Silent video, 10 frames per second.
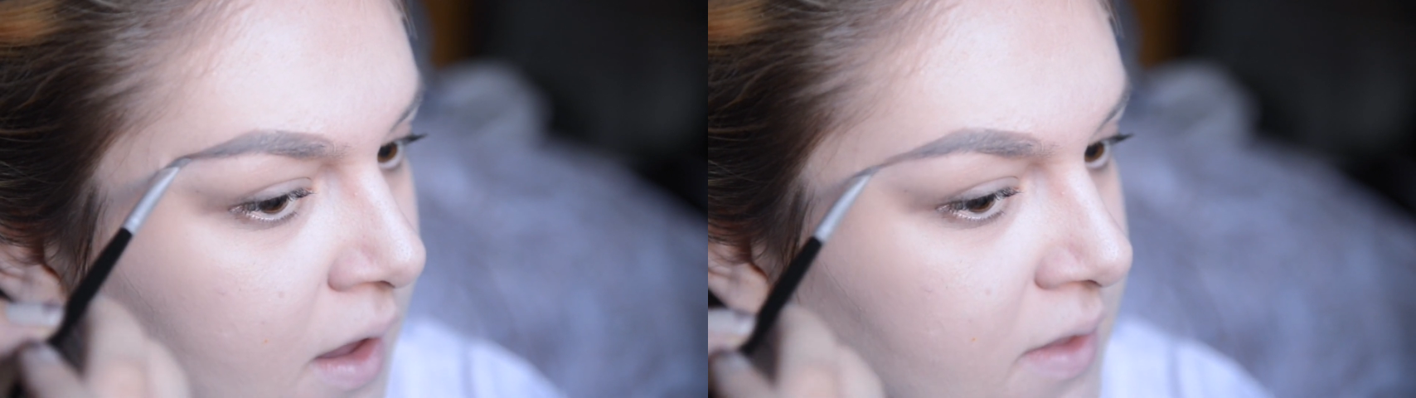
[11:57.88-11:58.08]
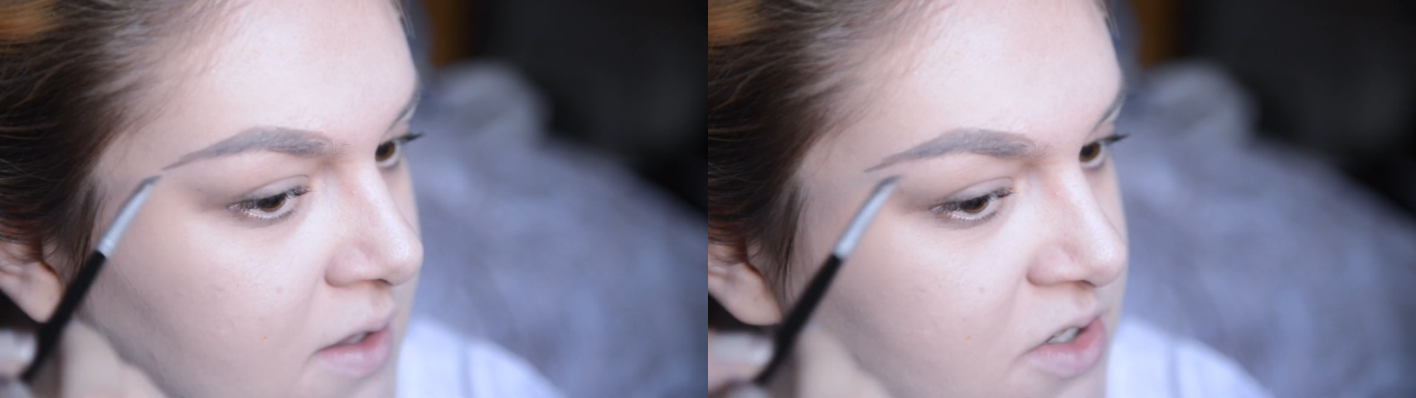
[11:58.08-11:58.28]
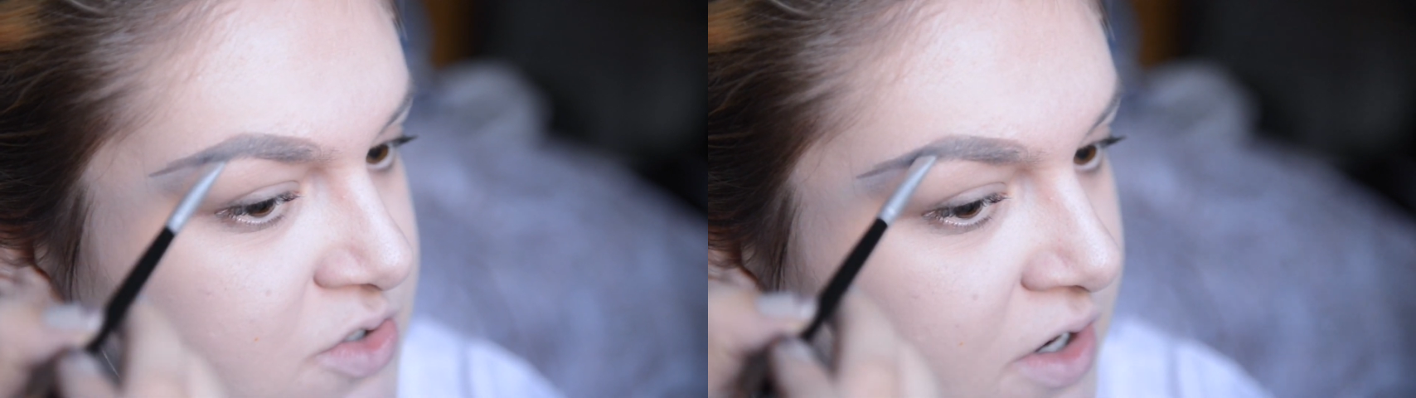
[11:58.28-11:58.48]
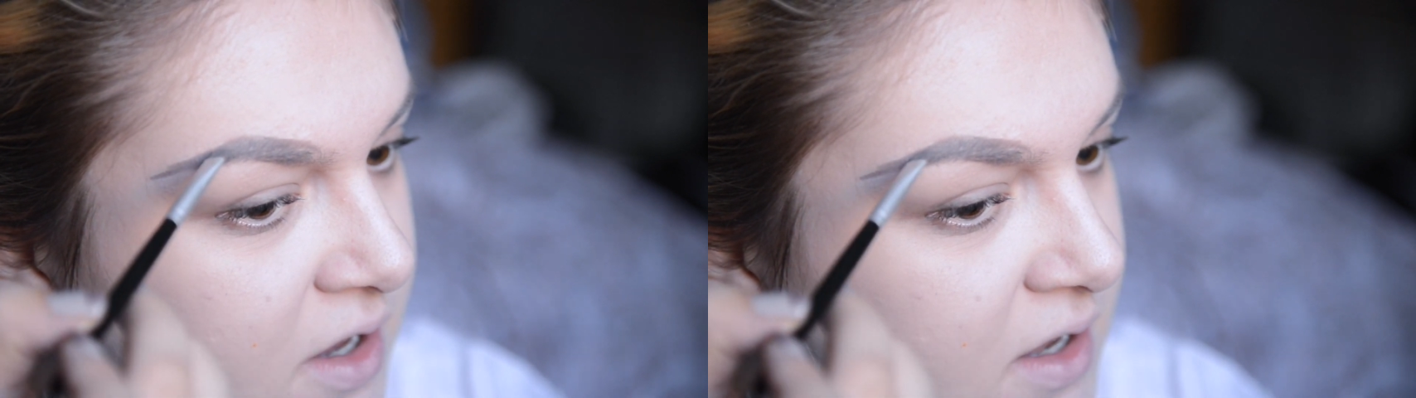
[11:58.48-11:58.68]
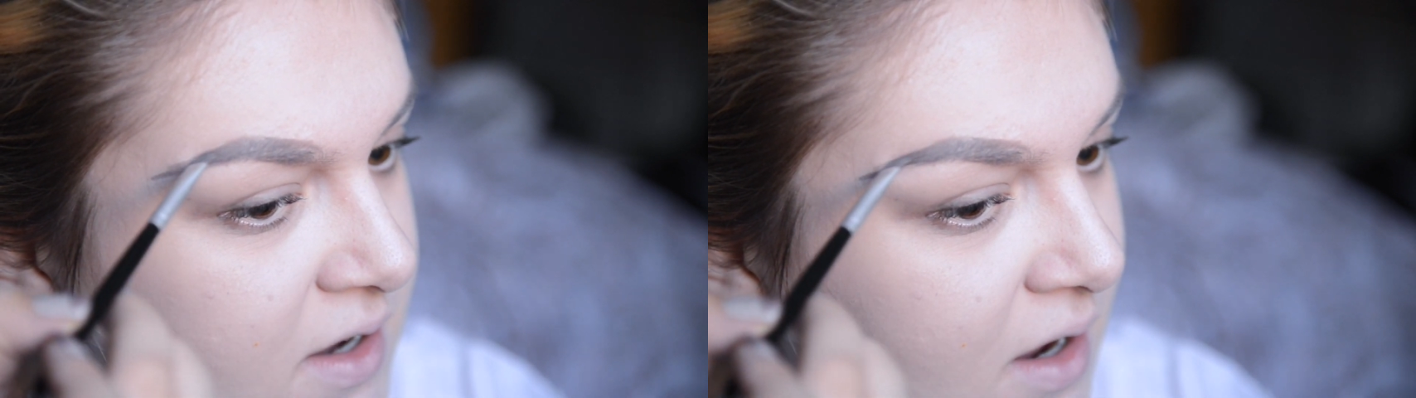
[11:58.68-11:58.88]
And then just
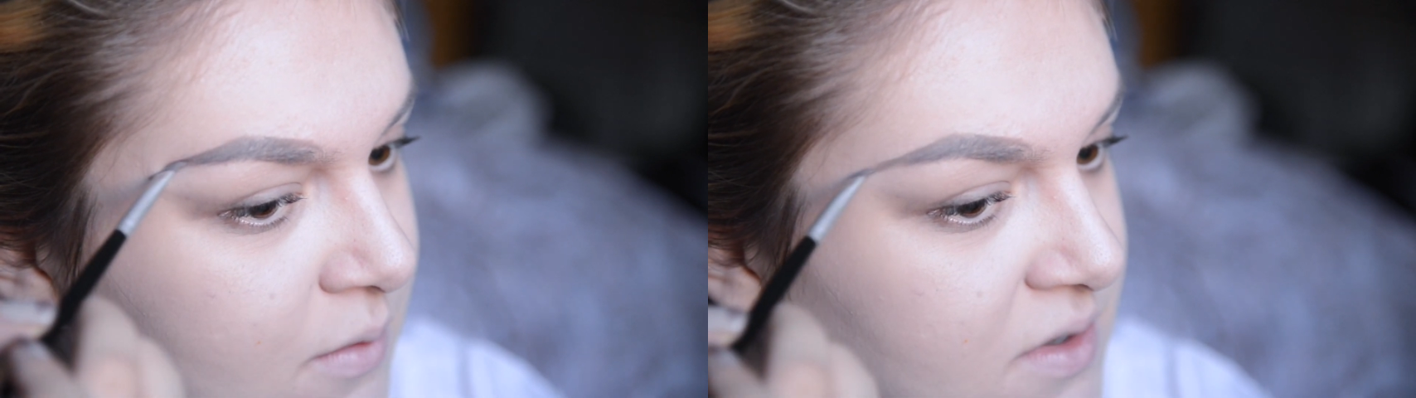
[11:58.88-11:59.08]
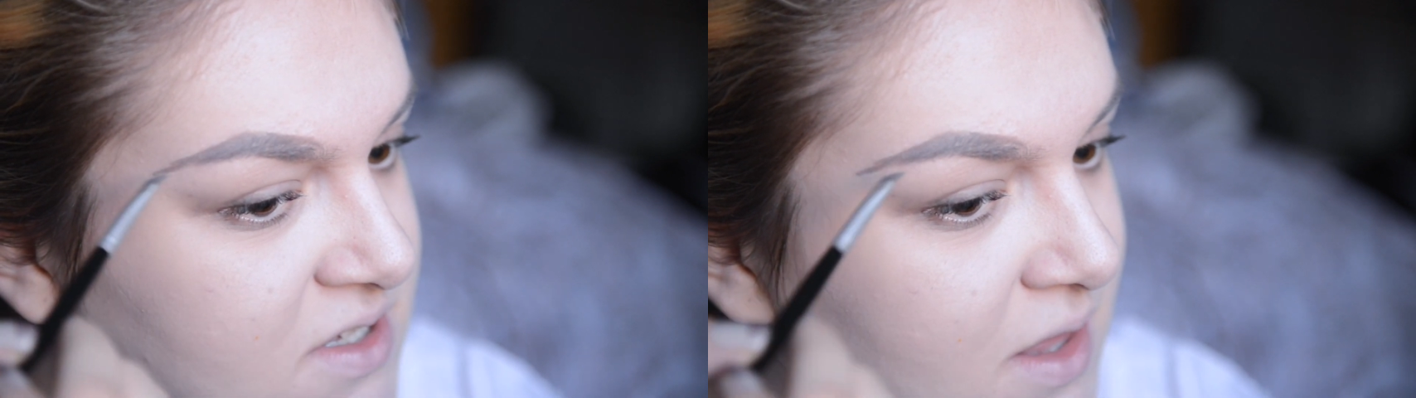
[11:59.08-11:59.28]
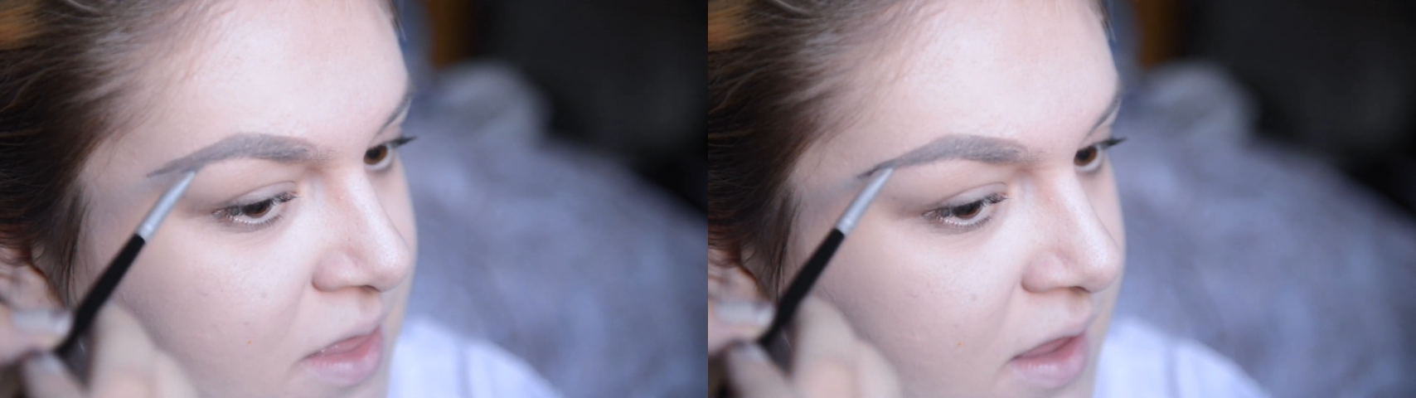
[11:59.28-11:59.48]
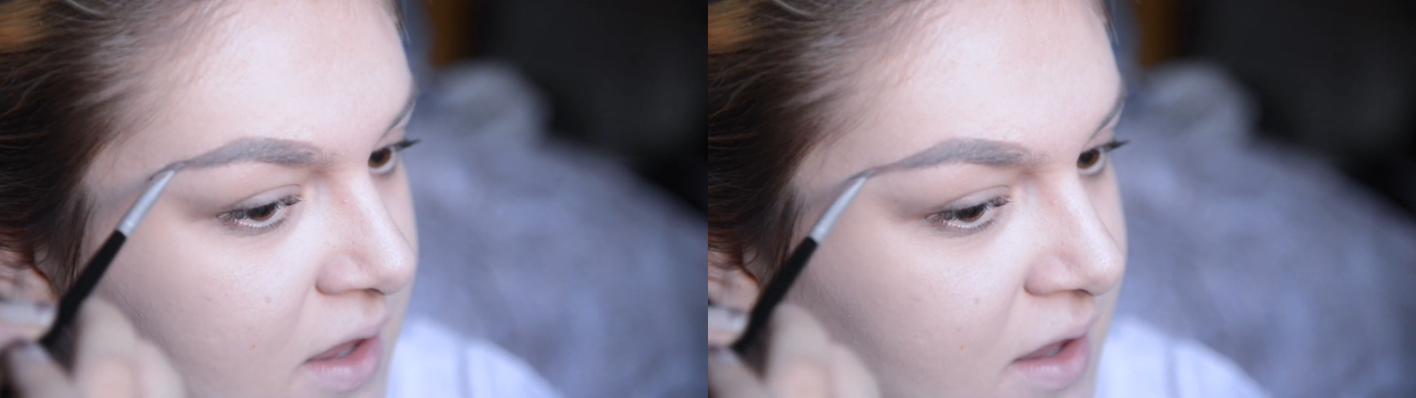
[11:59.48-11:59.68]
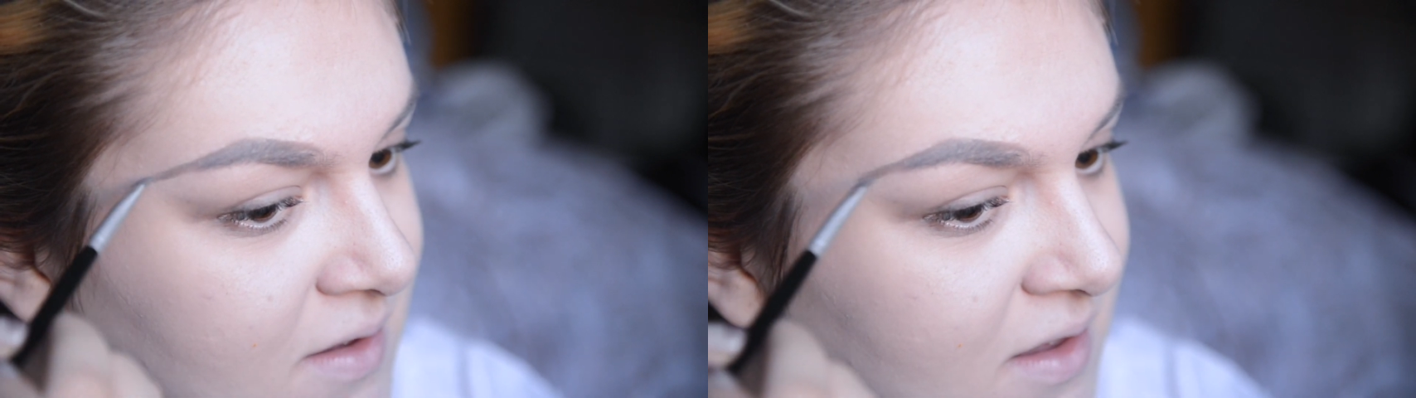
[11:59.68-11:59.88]
dragging it downwards. The
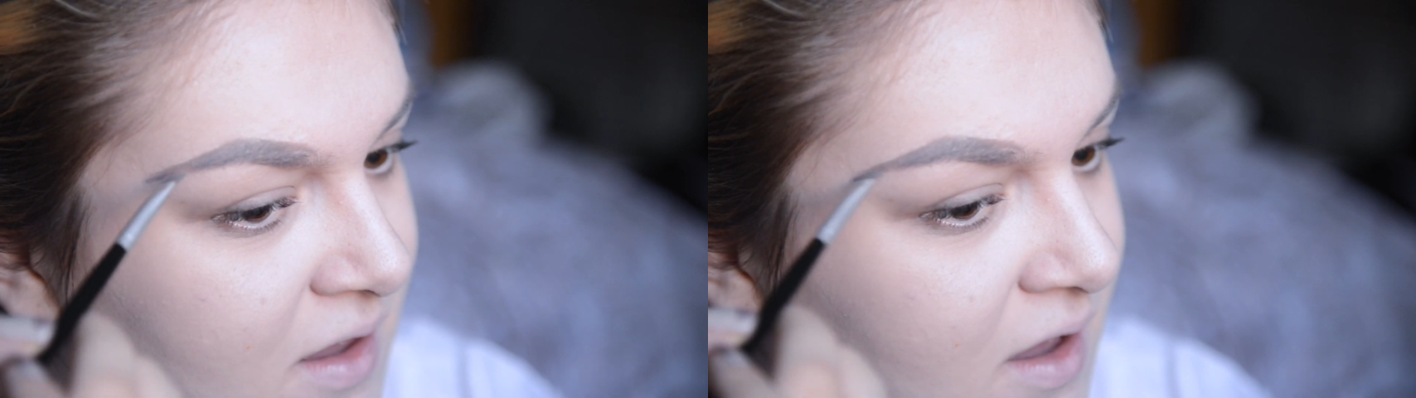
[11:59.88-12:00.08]
thing is,